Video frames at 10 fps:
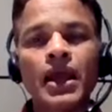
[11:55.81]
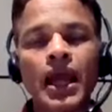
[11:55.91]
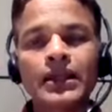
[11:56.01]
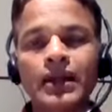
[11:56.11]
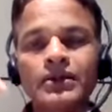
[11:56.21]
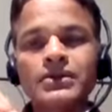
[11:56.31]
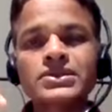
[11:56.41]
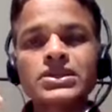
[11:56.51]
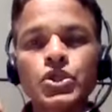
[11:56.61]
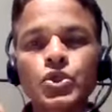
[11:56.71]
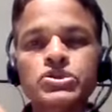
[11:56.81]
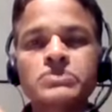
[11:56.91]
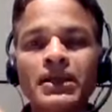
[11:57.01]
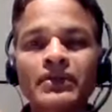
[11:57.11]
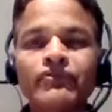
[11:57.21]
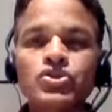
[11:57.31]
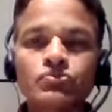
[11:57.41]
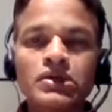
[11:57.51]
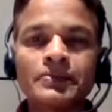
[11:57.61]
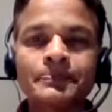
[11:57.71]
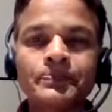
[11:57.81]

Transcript: an undisclosed benefit to me,